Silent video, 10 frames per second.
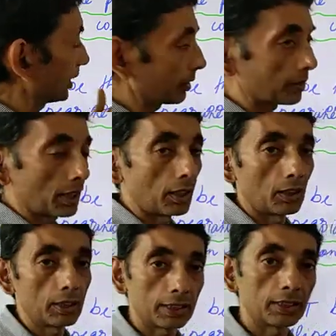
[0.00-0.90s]
in
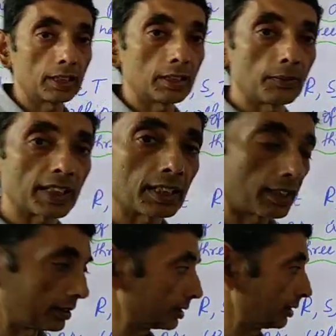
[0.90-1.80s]
a
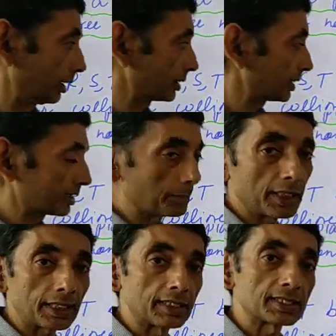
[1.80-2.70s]
very
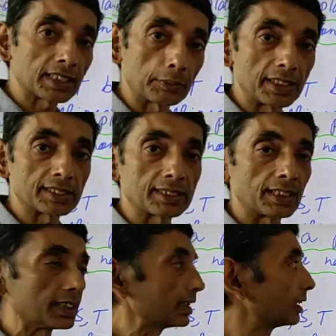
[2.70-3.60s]
systematic and
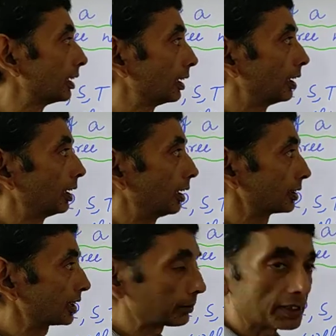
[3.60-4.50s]

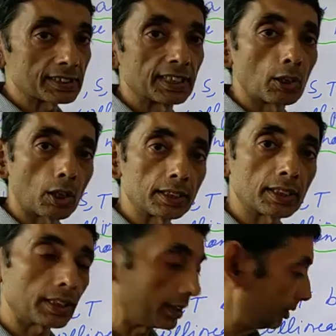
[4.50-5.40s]
sequential
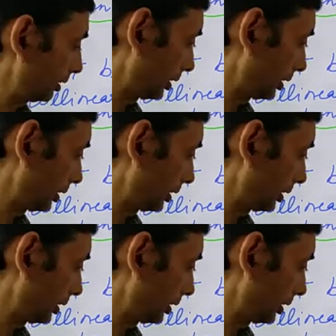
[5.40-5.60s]
order in